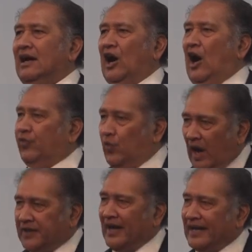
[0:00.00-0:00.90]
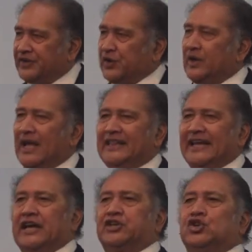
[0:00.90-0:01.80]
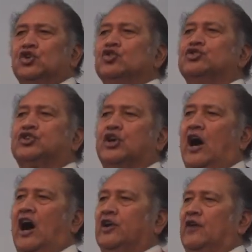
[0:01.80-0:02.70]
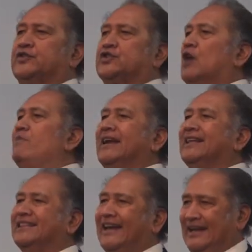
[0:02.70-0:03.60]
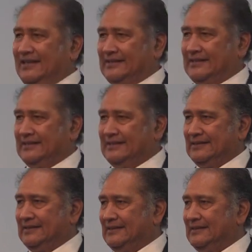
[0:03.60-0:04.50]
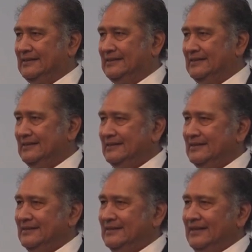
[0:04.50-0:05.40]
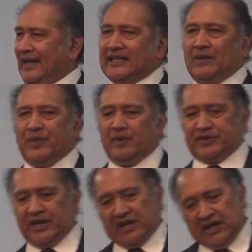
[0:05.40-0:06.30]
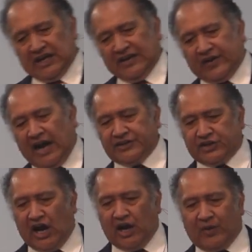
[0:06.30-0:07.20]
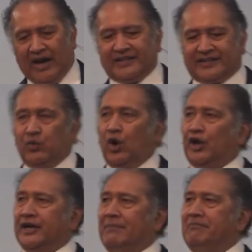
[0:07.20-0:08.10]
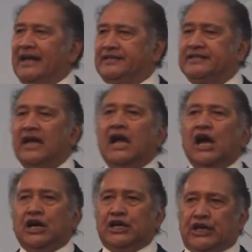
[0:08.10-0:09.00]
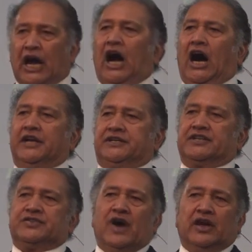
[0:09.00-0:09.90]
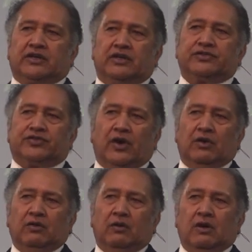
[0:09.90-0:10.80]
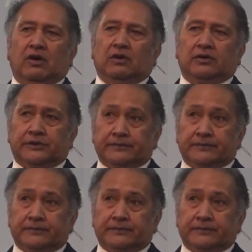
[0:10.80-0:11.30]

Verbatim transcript: of what they are doing and they accuse God of so many things. Like the people say, if God's God, why is the world in a mess? God does not control the world.